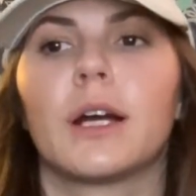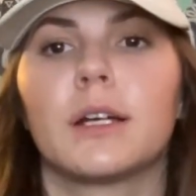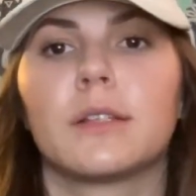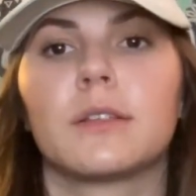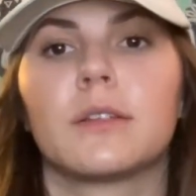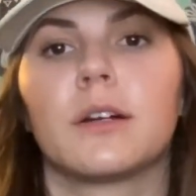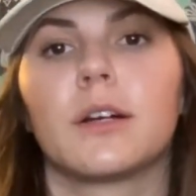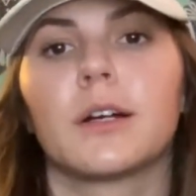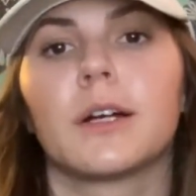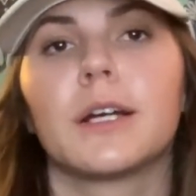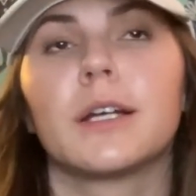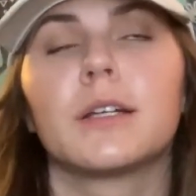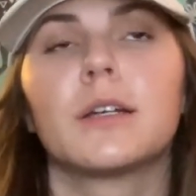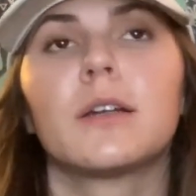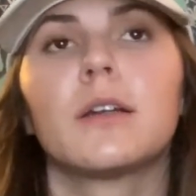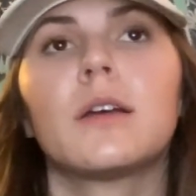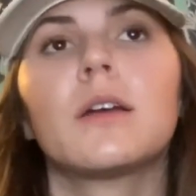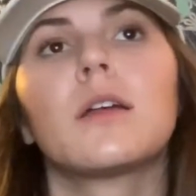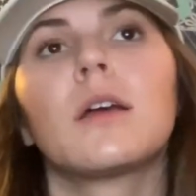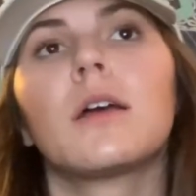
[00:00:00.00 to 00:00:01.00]
as an
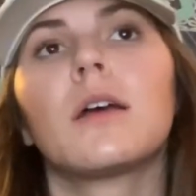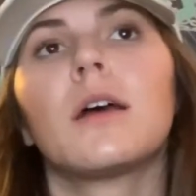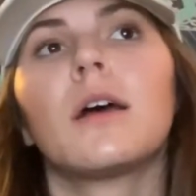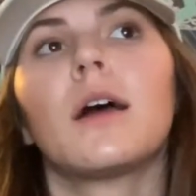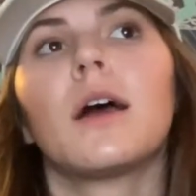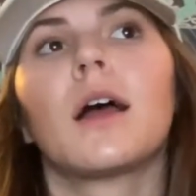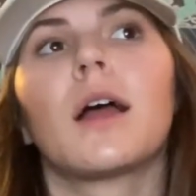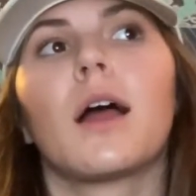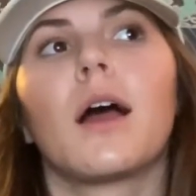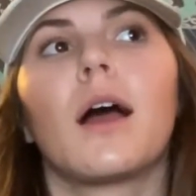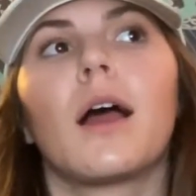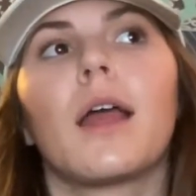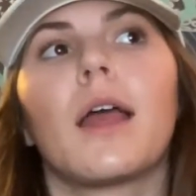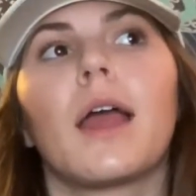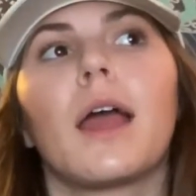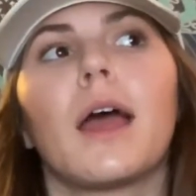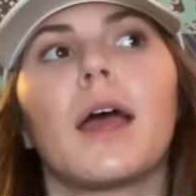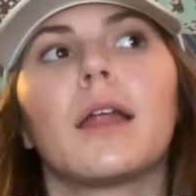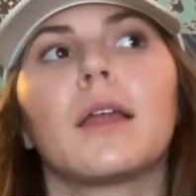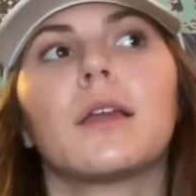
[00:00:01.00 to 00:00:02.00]
RN.
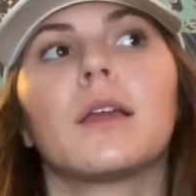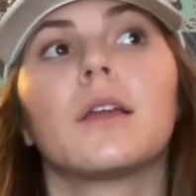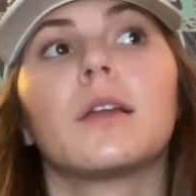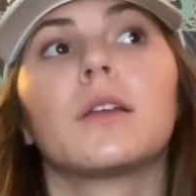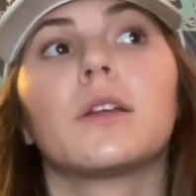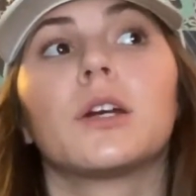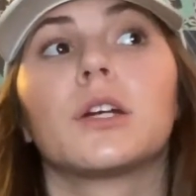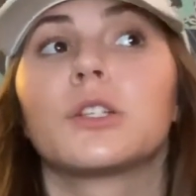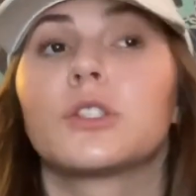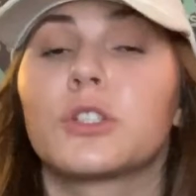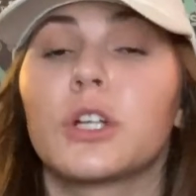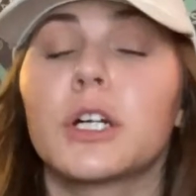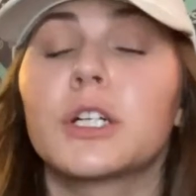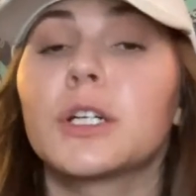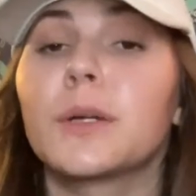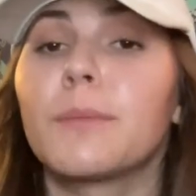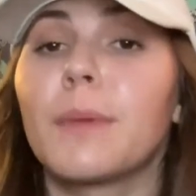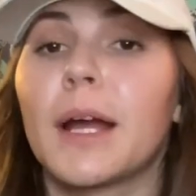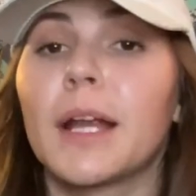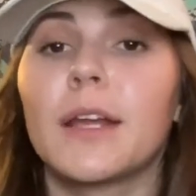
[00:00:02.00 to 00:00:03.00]
And your
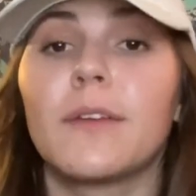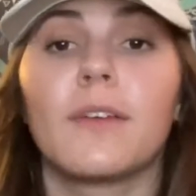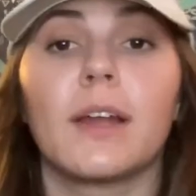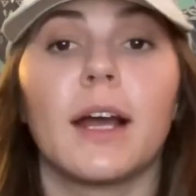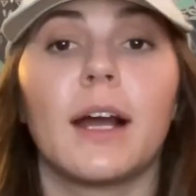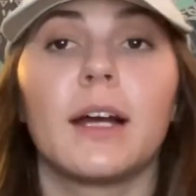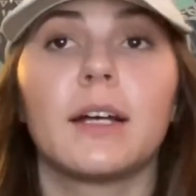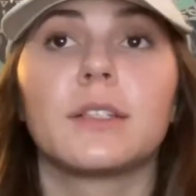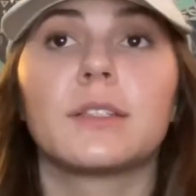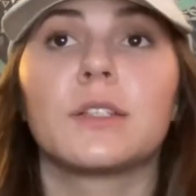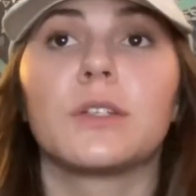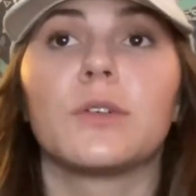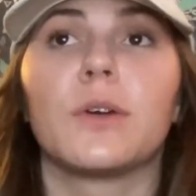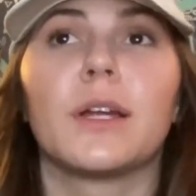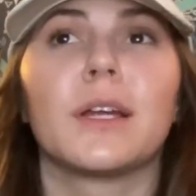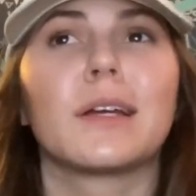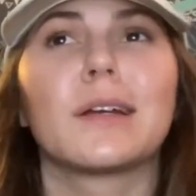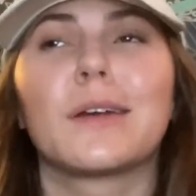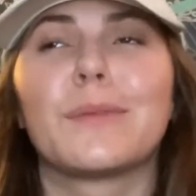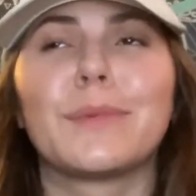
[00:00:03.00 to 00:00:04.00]
instructor might even ask you,
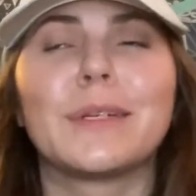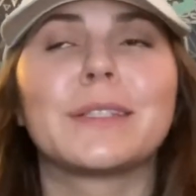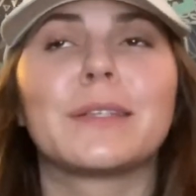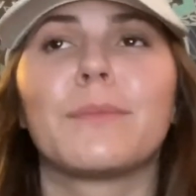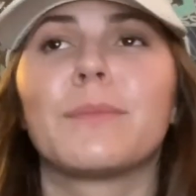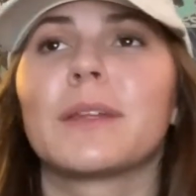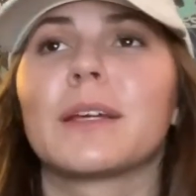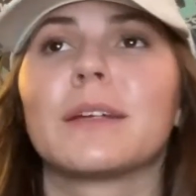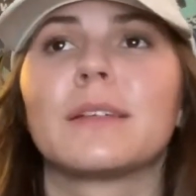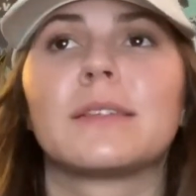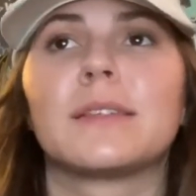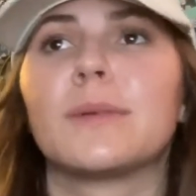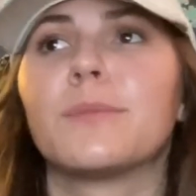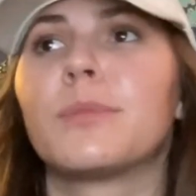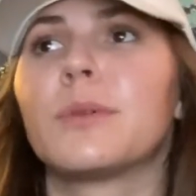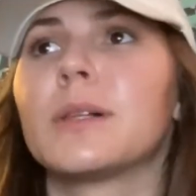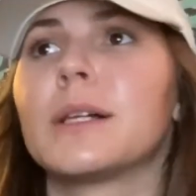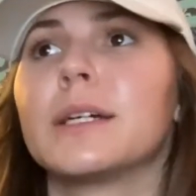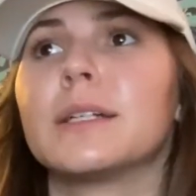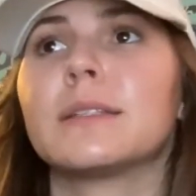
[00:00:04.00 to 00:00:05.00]
and it could be something as
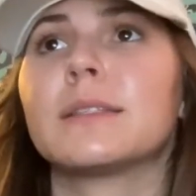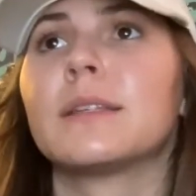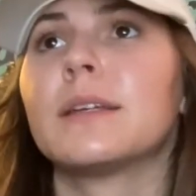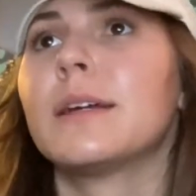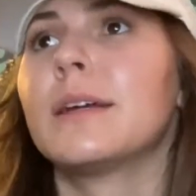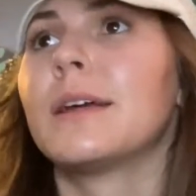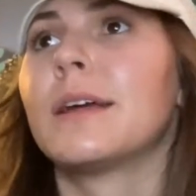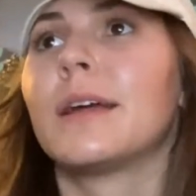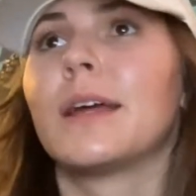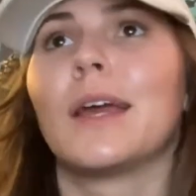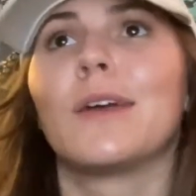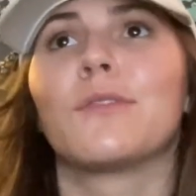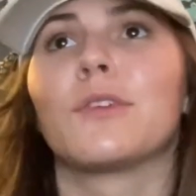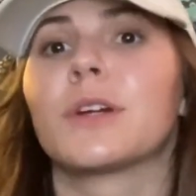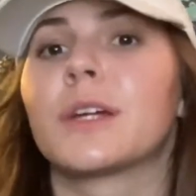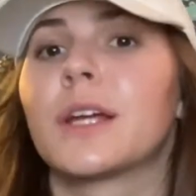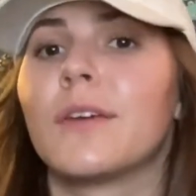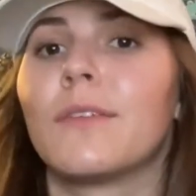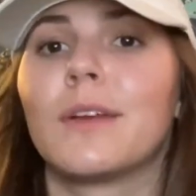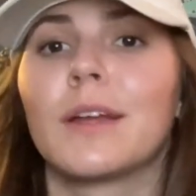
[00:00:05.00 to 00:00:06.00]
simple as if
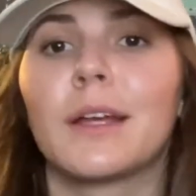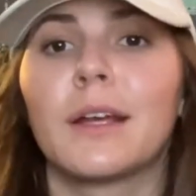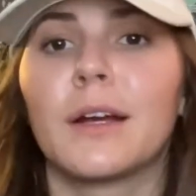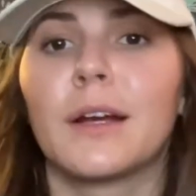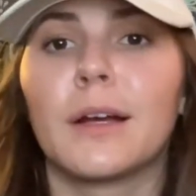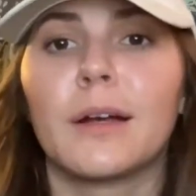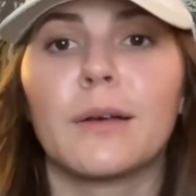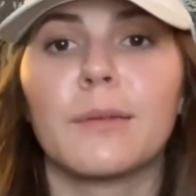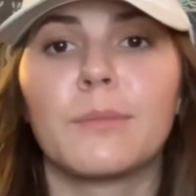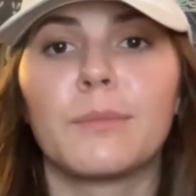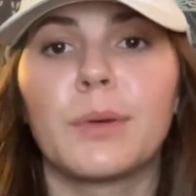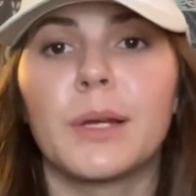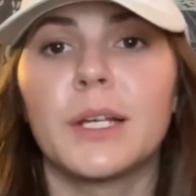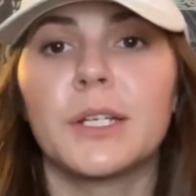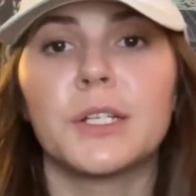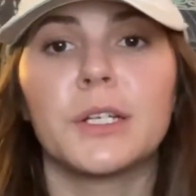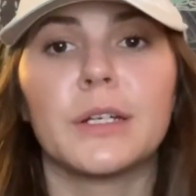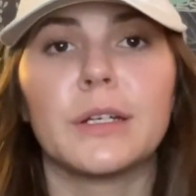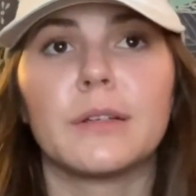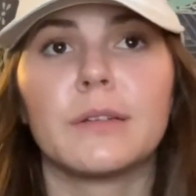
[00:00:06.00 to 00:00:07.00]
you're giving your
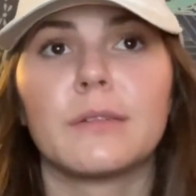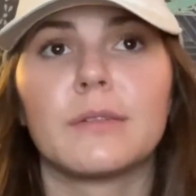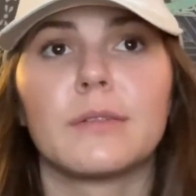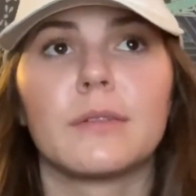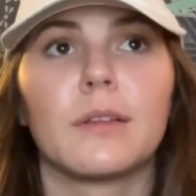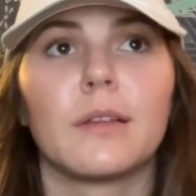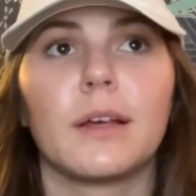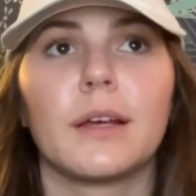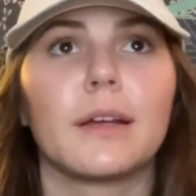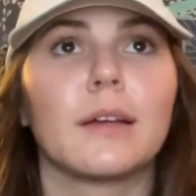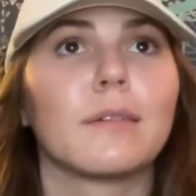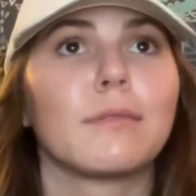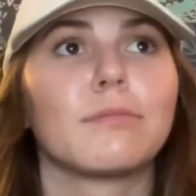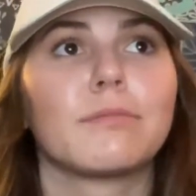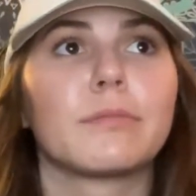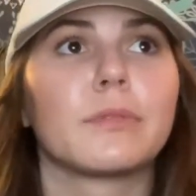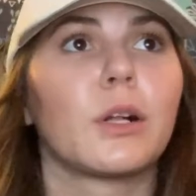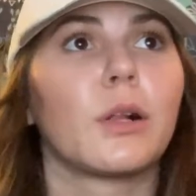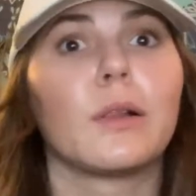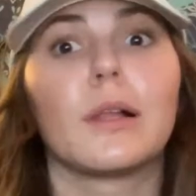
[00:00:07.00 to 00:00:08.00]
patient like
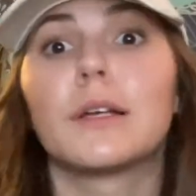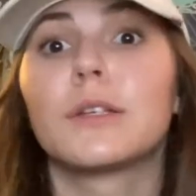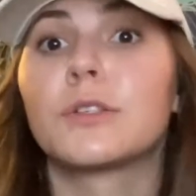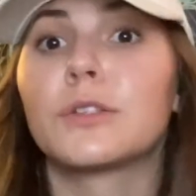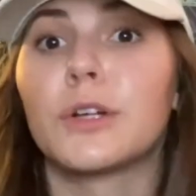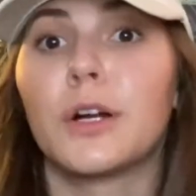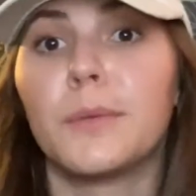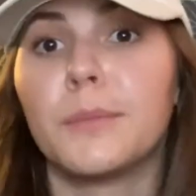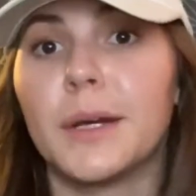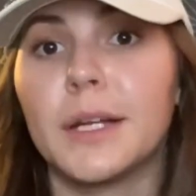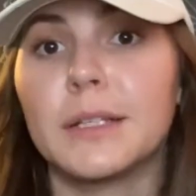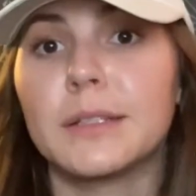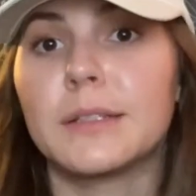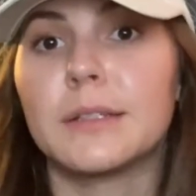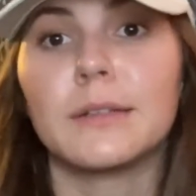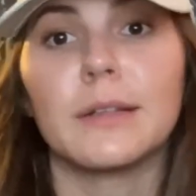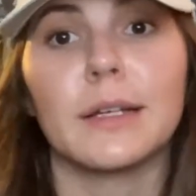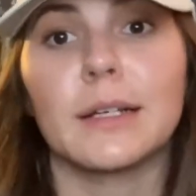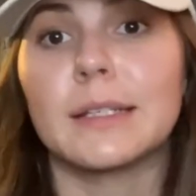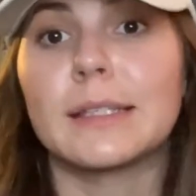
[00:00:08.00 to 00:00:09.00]
cholesterol
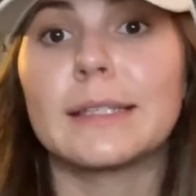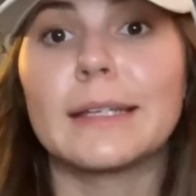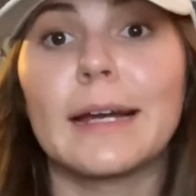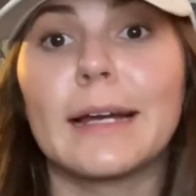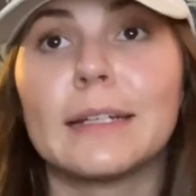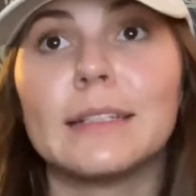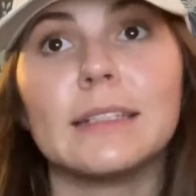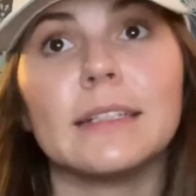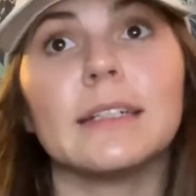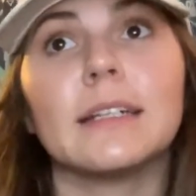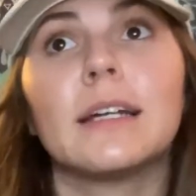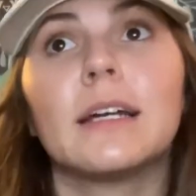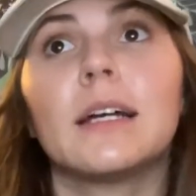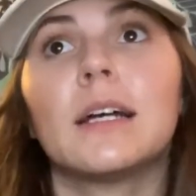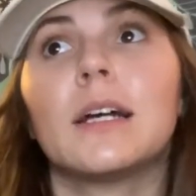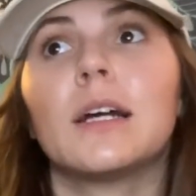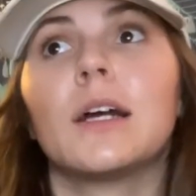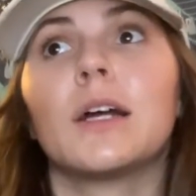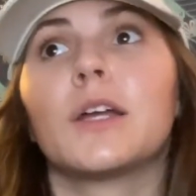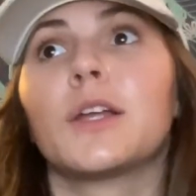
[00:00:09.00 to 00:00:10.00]
medicine, like a
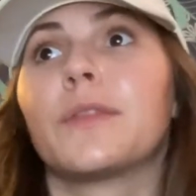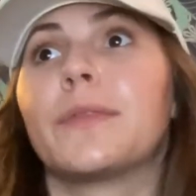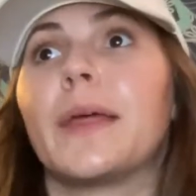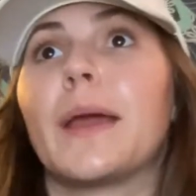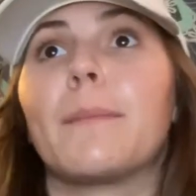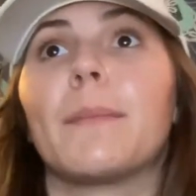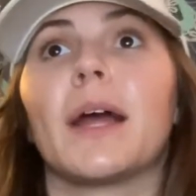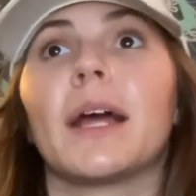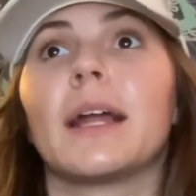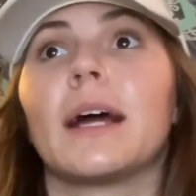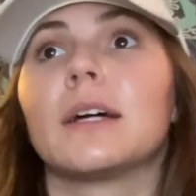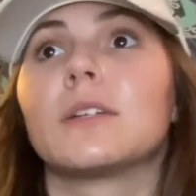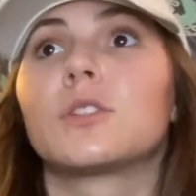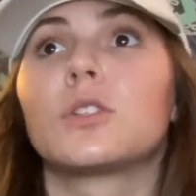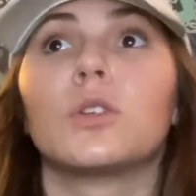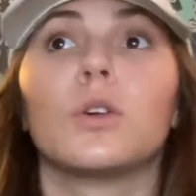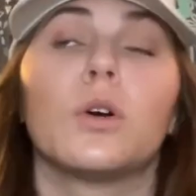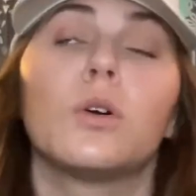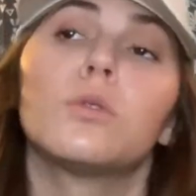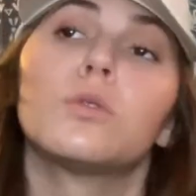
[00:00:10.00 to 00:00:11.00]
statin, they might ask
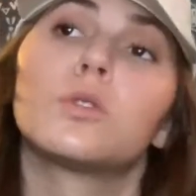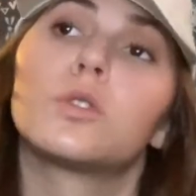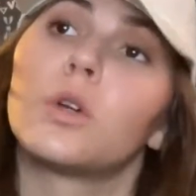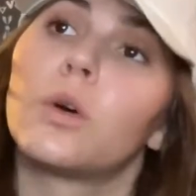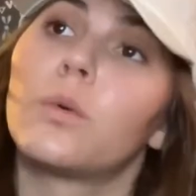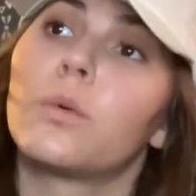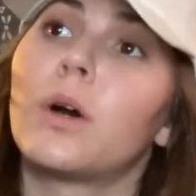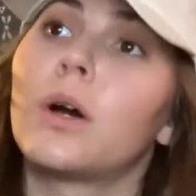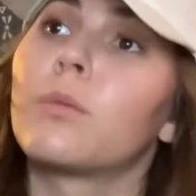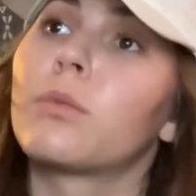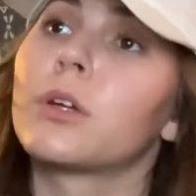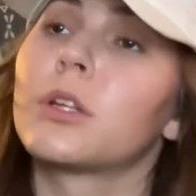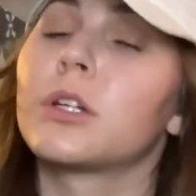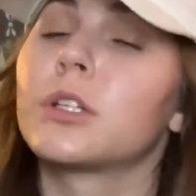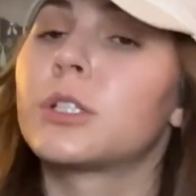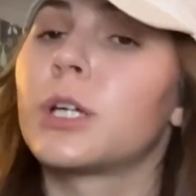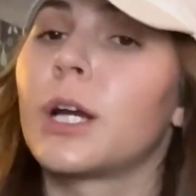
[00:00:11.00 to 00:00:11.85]
you, oh, so what were their